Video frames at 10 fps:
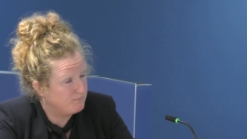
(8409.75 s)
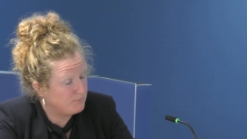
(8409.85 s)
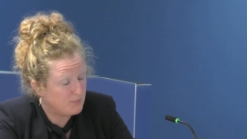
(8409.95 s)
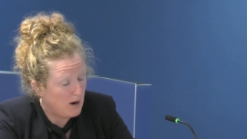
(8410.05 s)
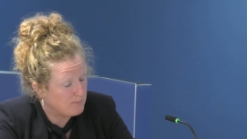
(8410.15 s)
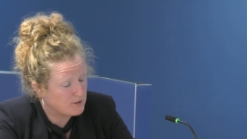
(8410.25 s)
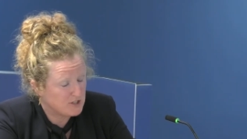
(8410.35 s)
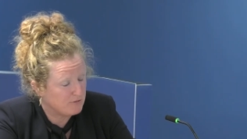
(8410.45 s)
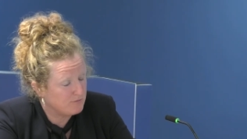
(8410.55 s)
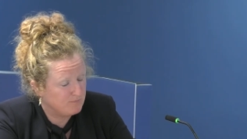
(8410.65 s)

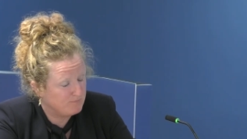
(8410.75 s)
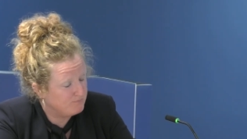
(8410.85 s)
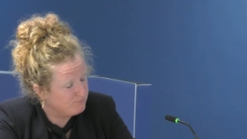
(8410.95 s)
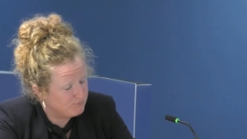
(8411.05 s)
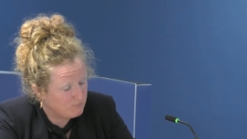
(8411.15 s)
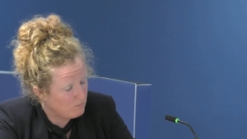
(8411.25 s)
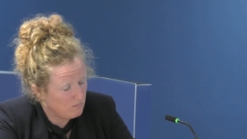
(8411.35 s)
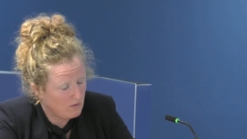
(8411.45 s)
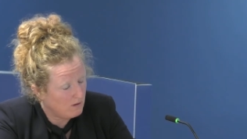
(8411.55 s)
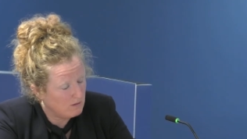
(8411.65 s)
property
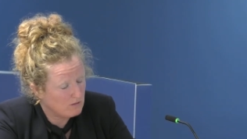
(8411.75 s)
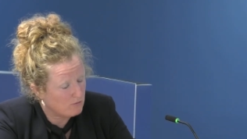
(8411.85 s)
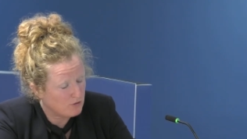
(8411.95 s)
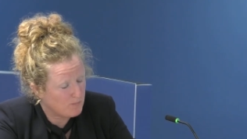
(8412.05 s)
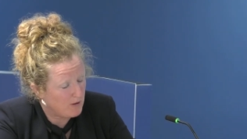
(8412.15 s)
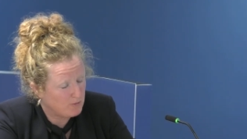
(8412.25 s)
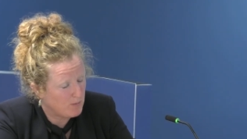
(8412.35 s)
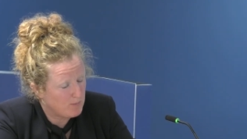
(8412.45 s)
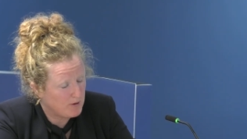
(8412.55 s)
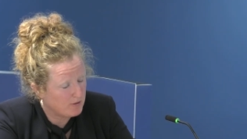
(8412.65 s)
the responsible
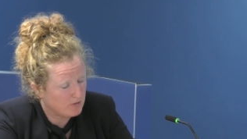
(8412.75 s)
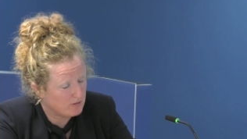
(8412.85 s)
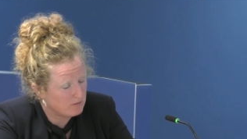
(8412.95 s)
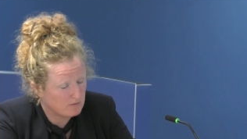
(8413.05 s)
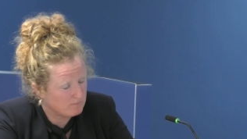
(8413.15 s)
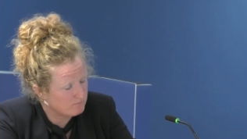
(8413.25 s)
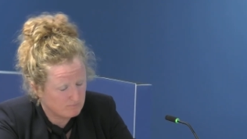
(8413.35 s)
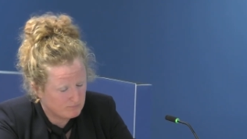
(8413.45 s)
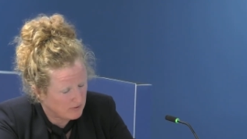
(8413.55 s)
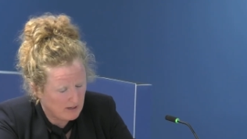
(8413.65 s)

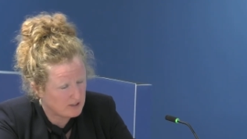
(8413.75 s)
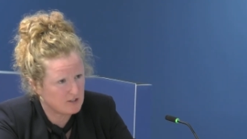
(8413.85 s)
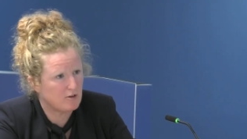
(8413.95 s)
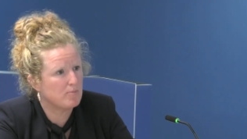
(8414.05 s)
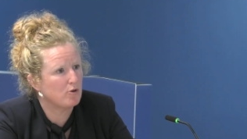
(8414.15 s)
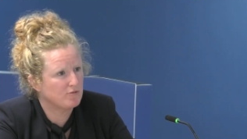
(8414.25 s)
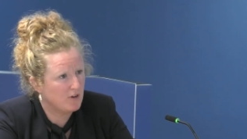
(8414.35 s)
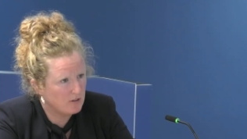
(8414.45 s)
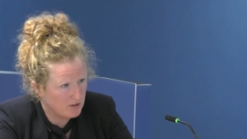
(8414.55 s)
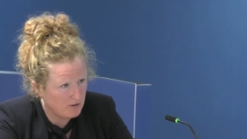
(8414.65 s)
person had in their
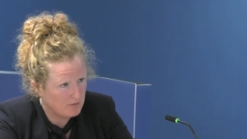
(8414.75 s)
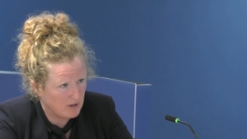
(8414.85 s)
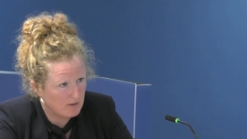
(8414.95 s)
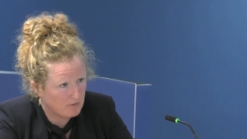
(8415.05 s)
portfolio, yes.